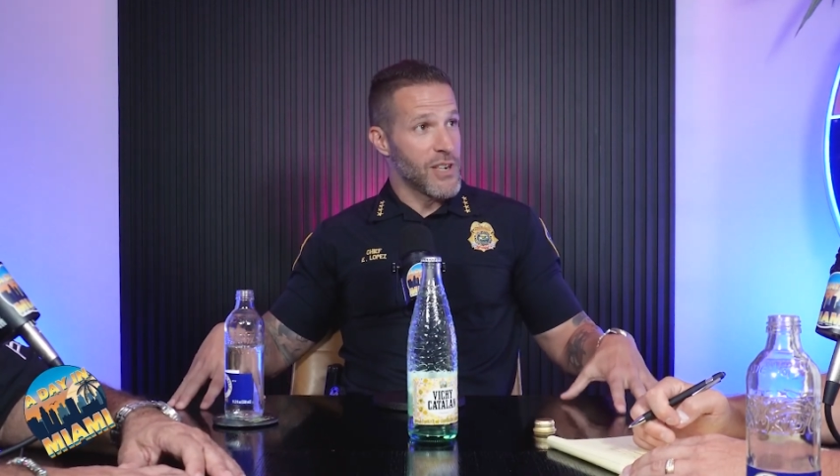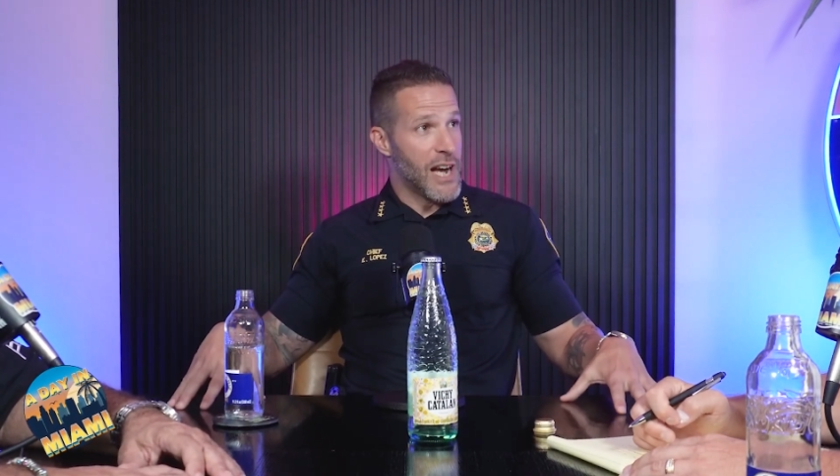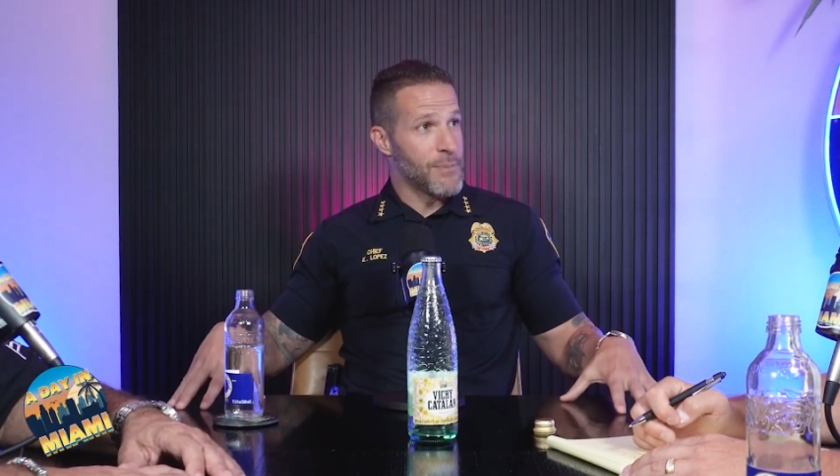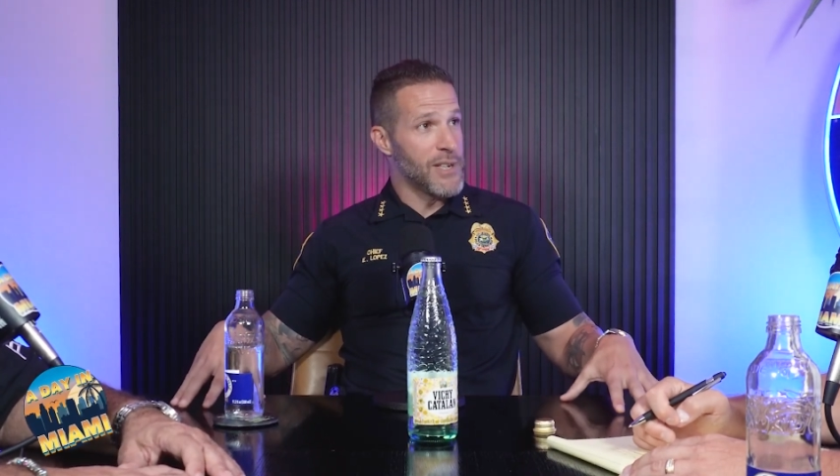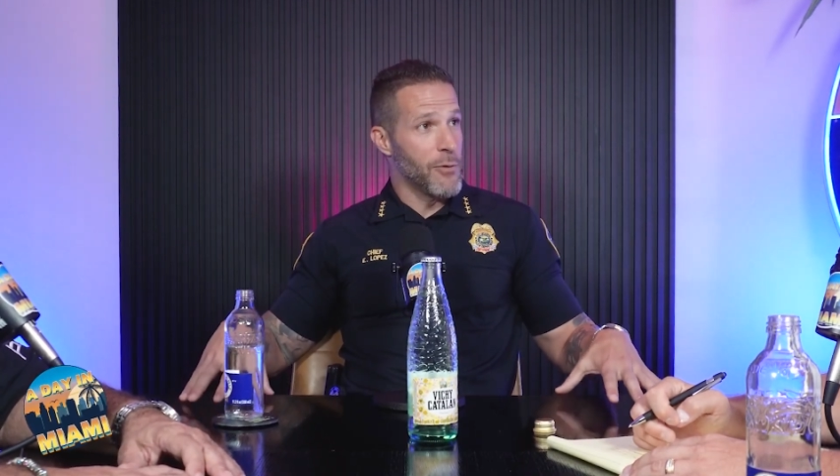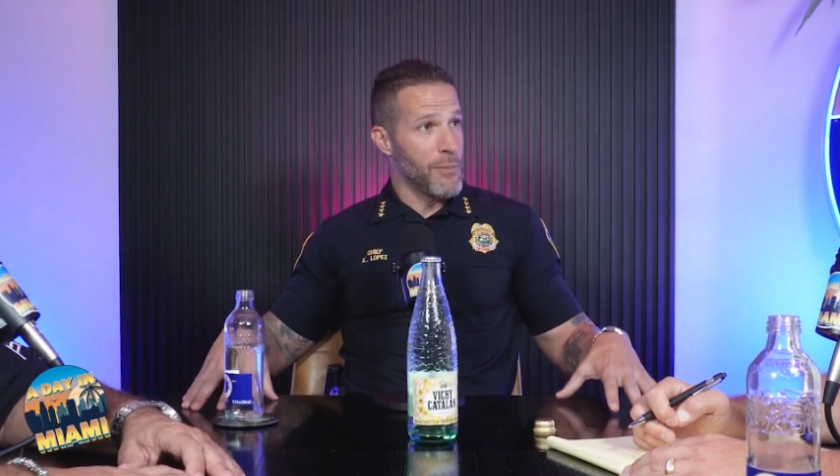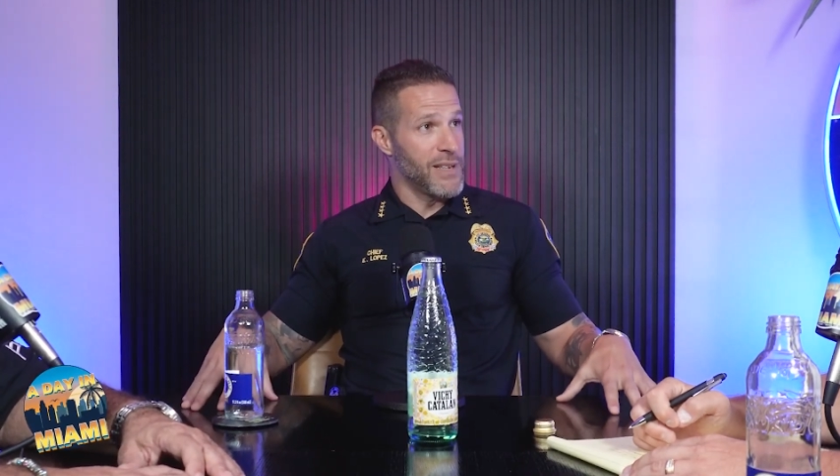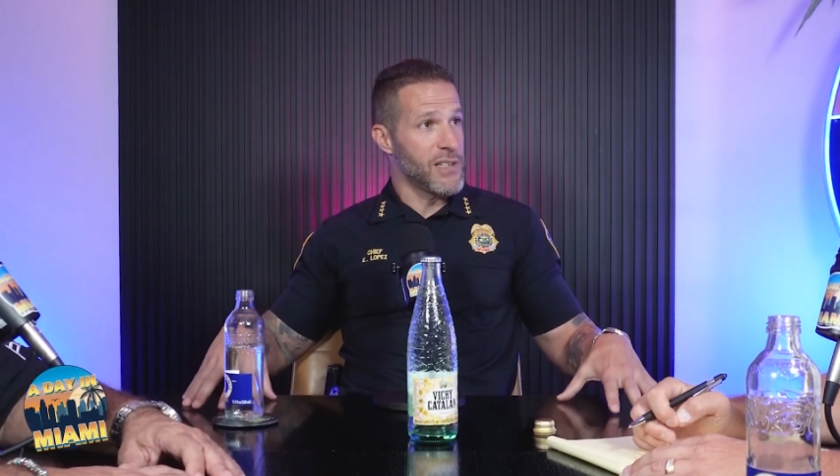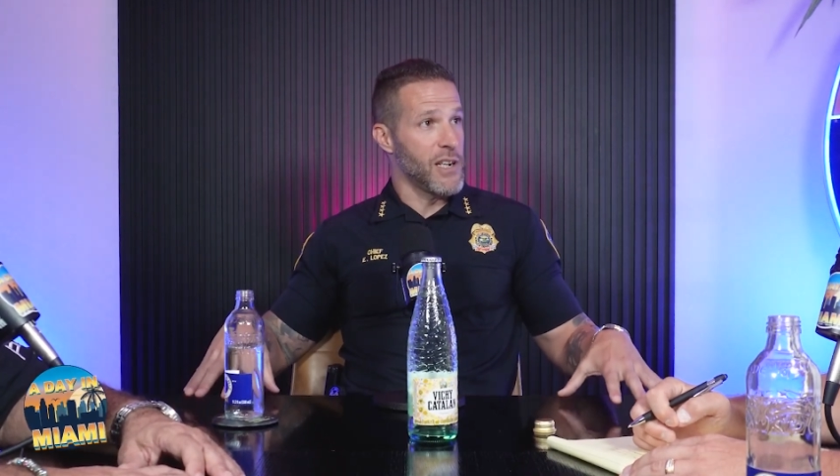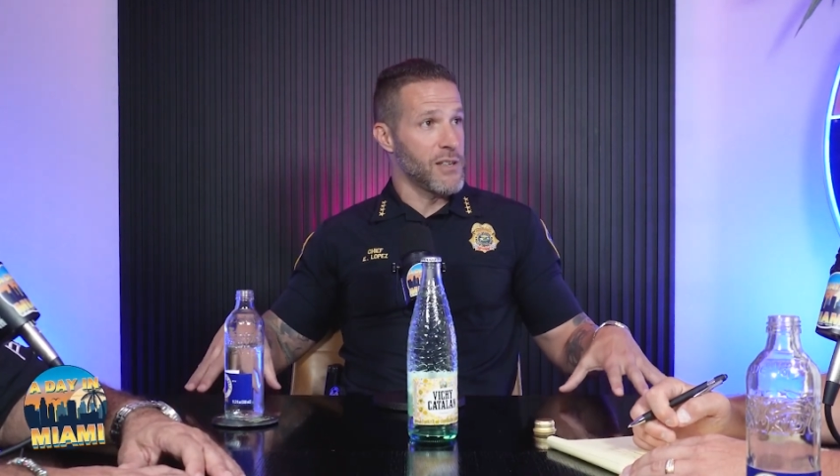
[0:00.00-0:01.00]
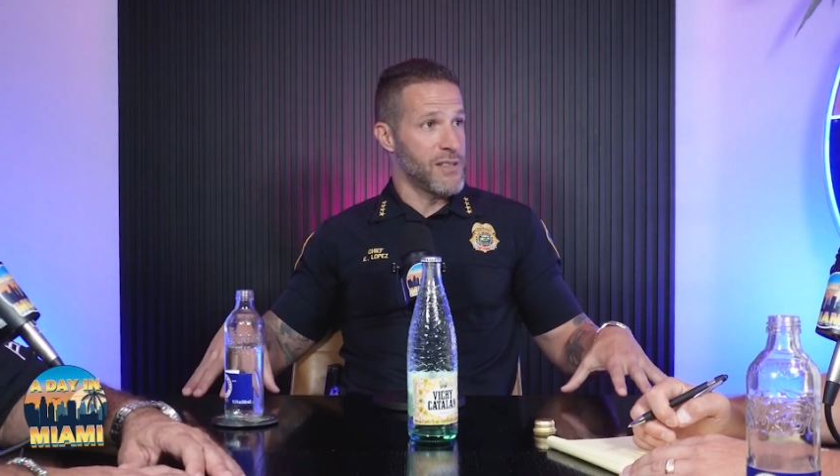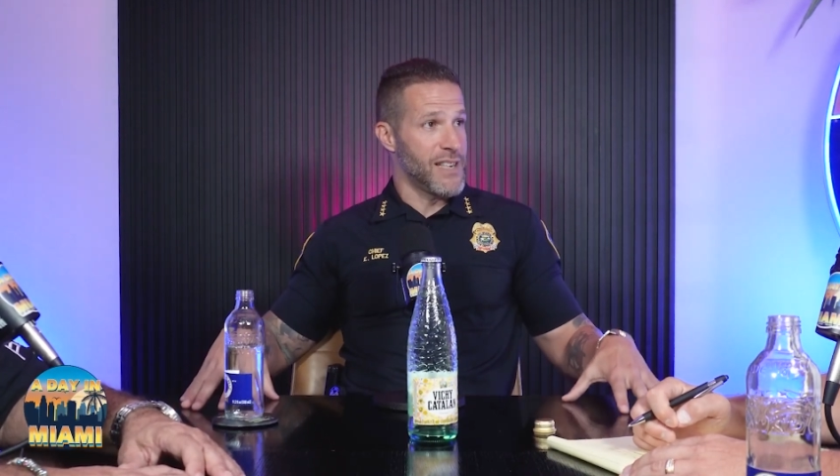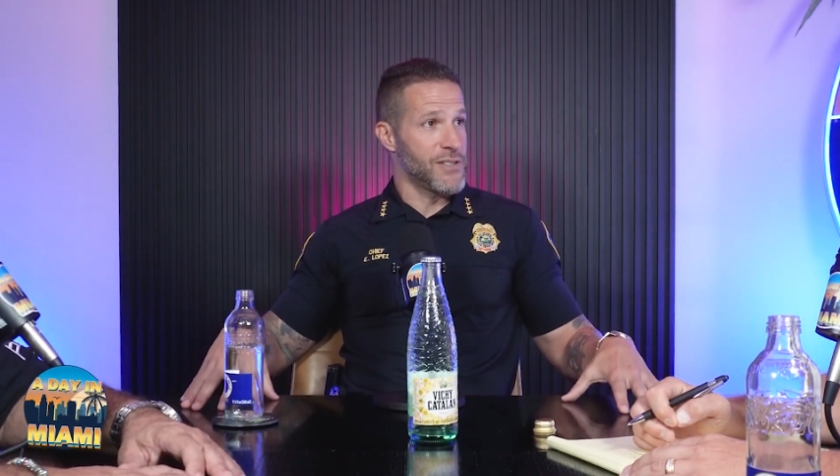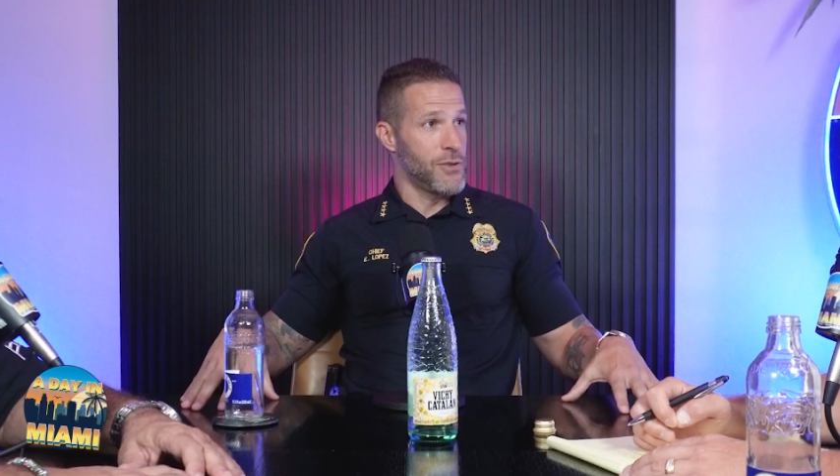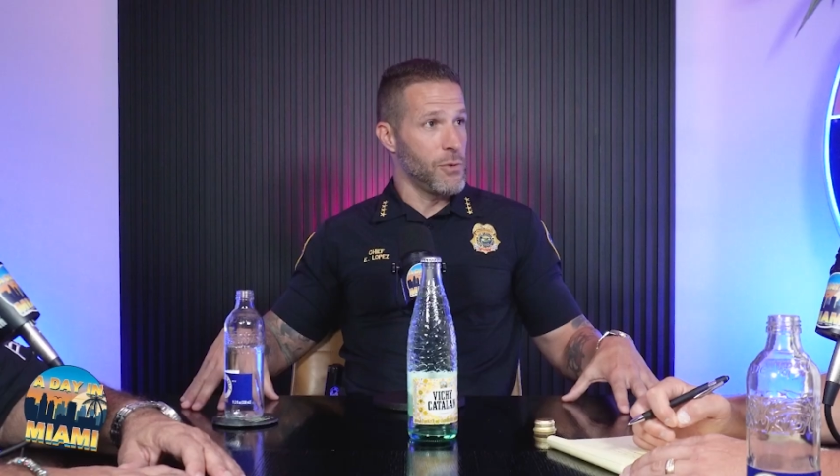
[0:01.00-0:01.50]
cops that were basically on desk